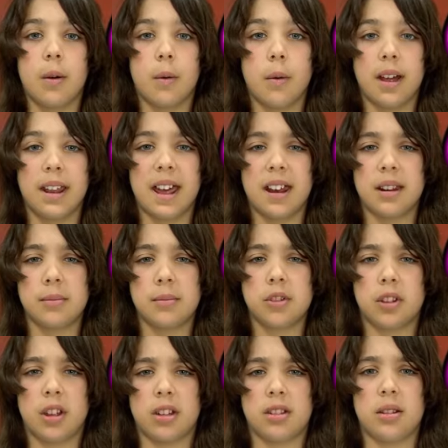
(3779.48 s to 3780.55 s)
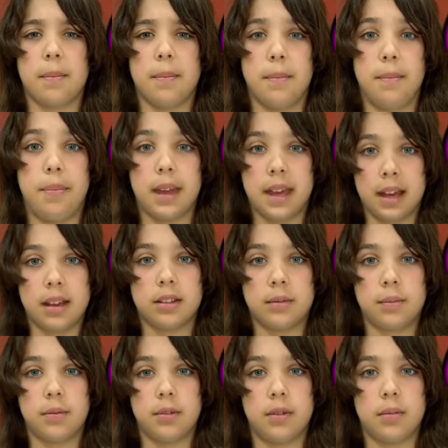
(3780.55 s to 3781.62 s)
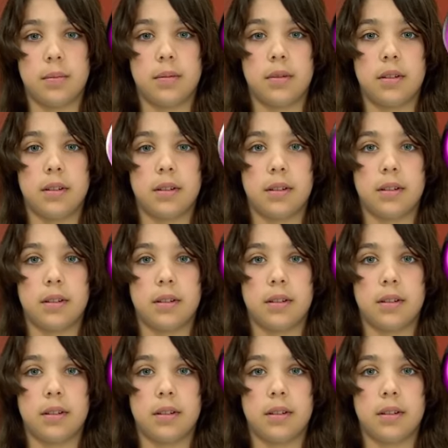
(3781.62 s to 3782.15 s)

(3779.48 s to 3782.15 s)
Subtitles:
What animal does the biggest poop?